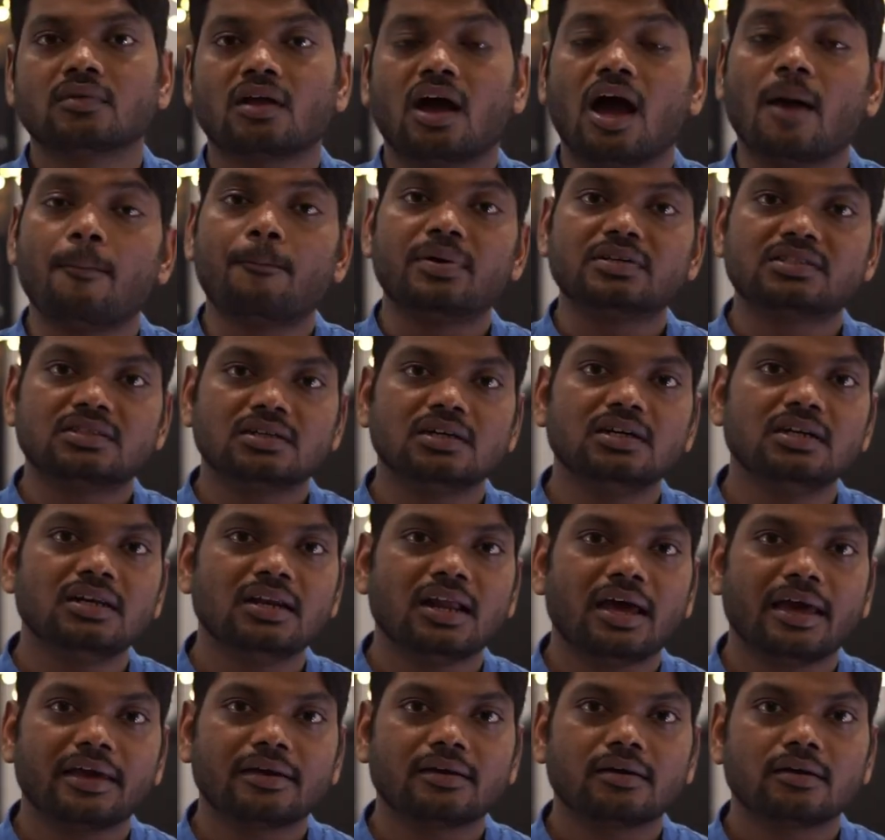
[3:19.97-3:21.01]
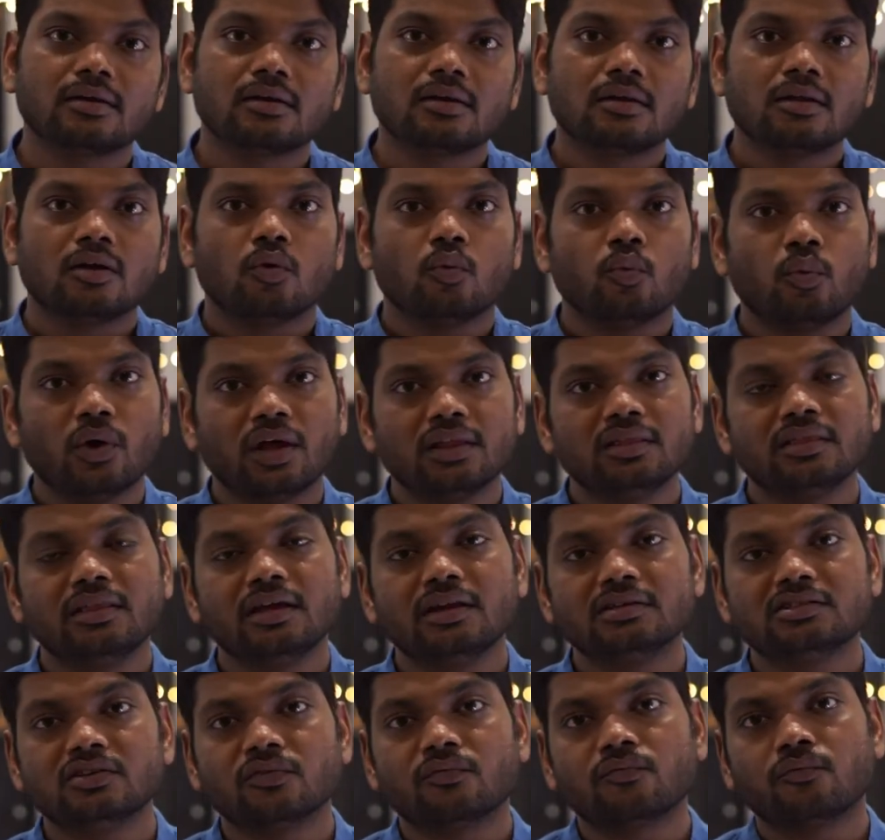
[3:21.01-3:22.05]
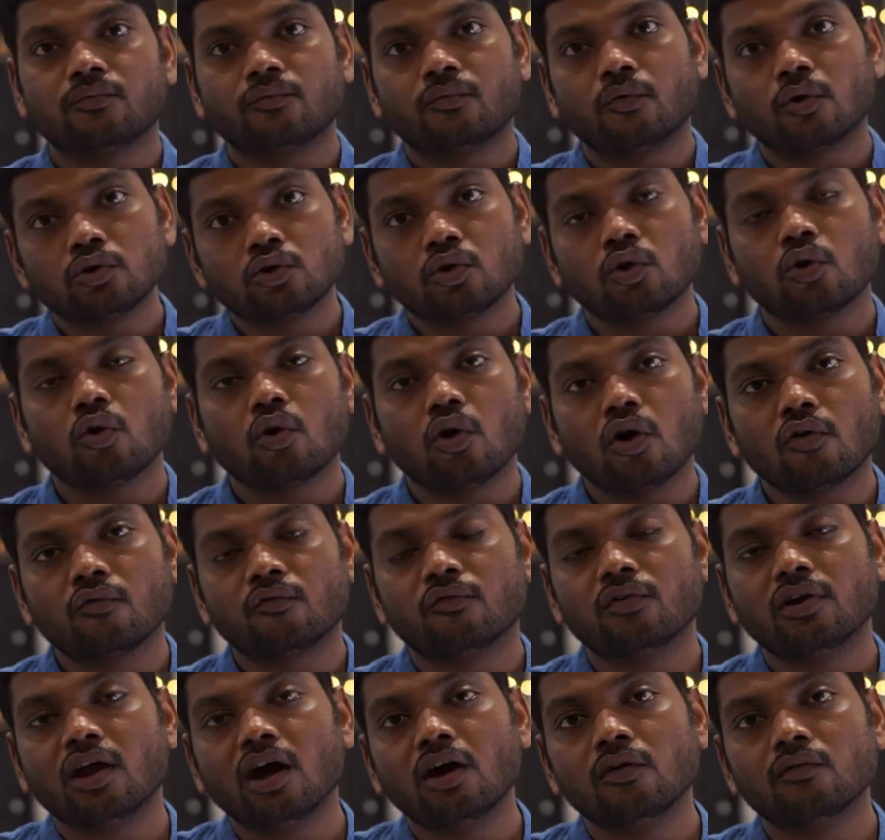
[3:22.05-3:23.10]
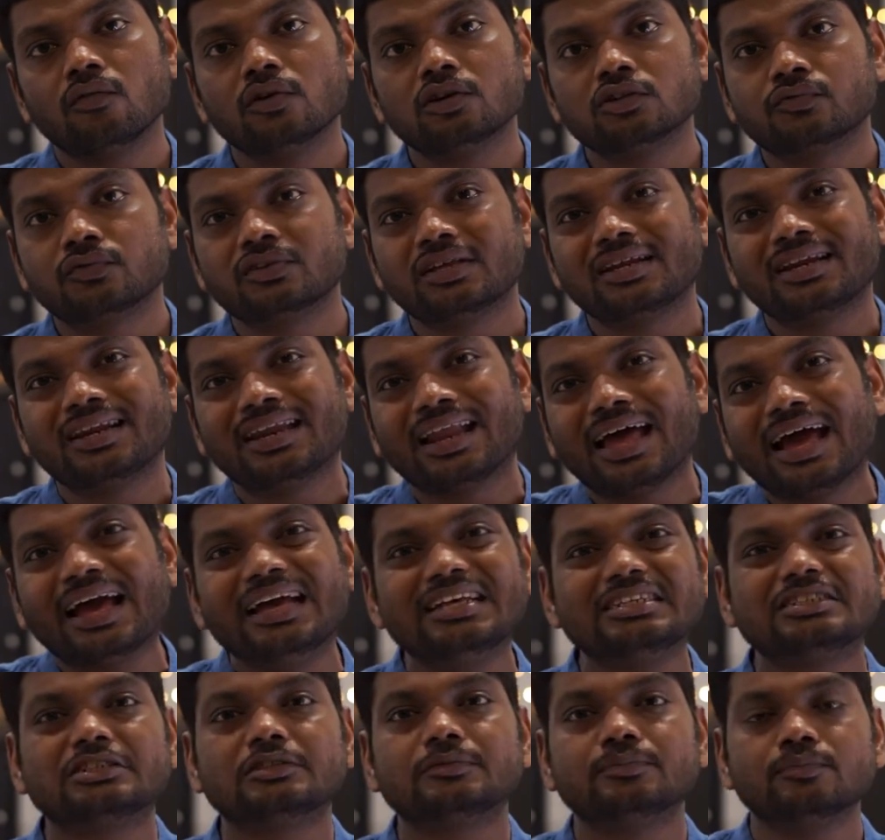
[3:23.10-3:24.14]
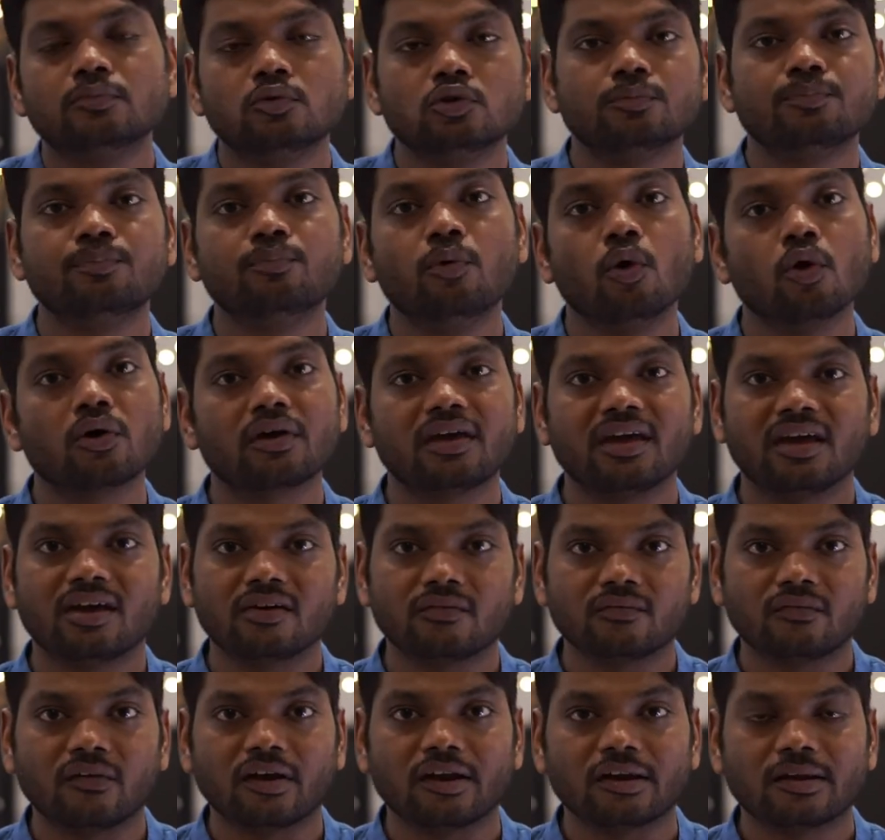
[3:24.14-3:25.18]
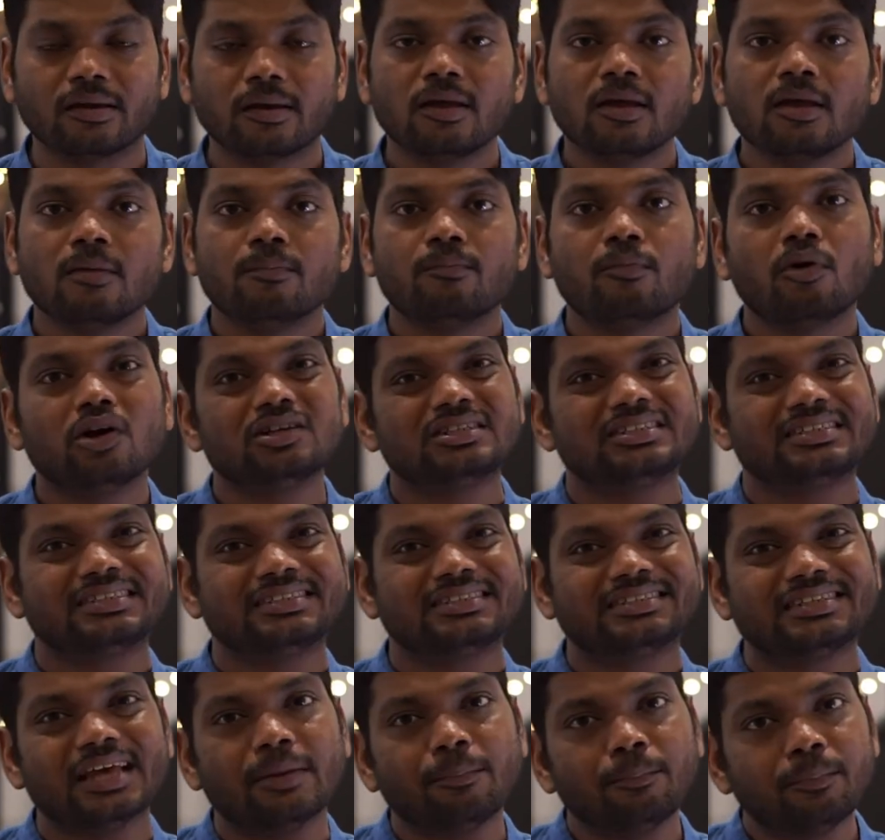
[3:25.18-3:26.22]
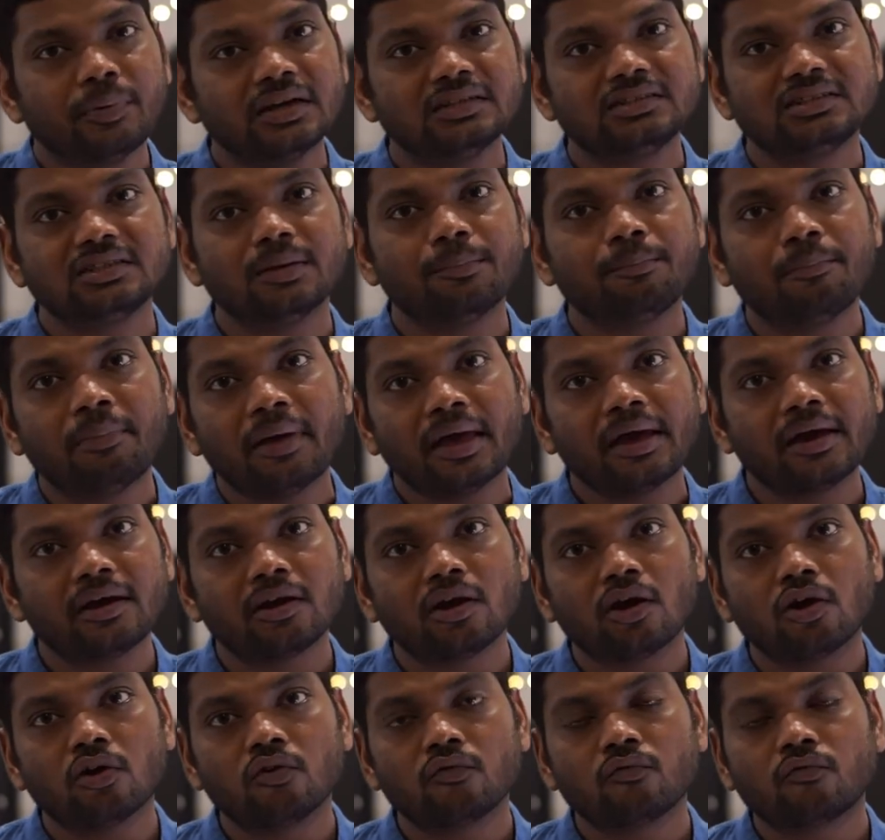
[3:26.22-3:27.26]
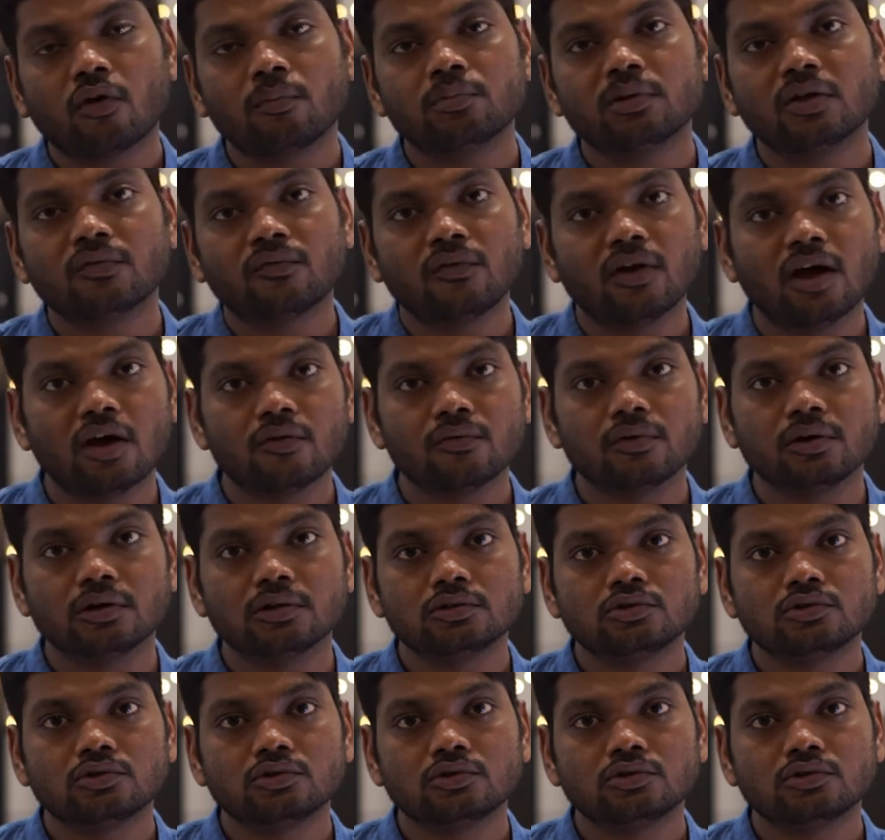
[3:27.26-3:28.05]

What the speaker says: I personally like when there is a photo of flowers with a nice smooth bokeh effect because it separates the background from the flower.